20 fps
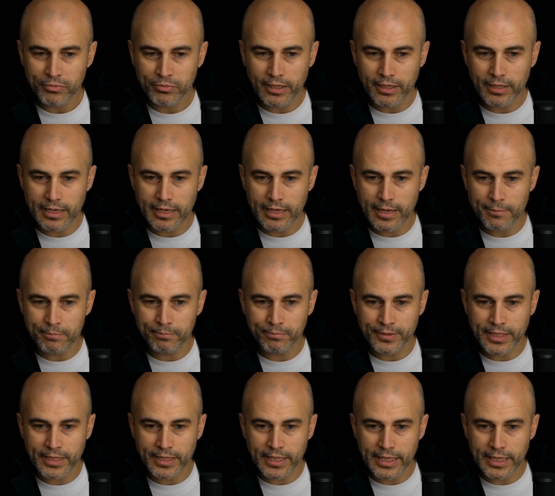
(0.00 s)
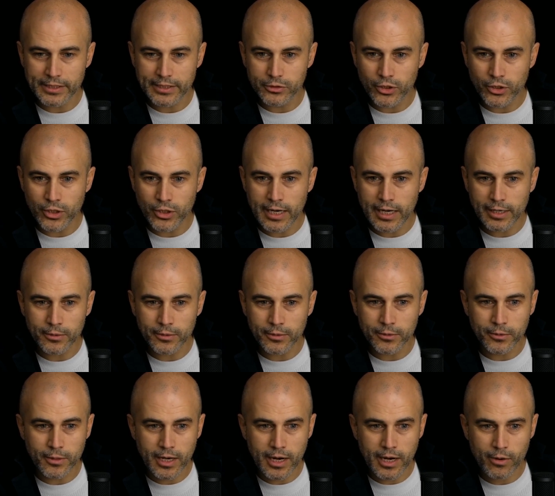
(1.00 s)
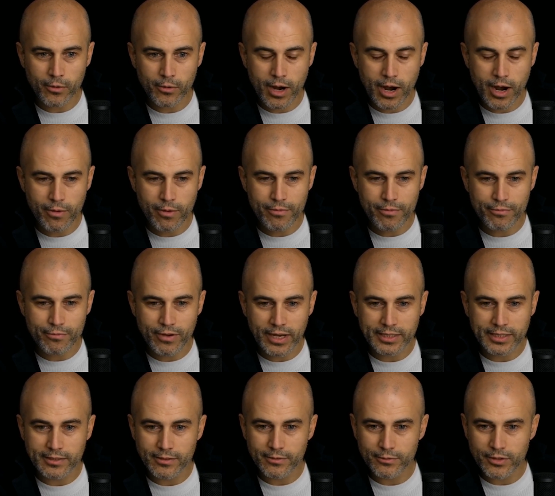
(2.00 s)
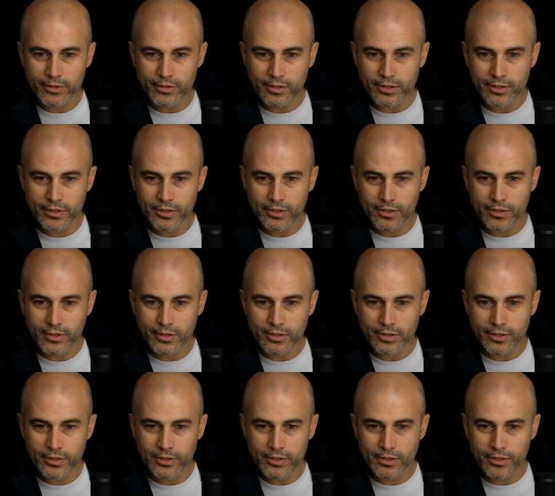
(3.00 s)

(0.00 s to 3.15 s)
I don't know how effective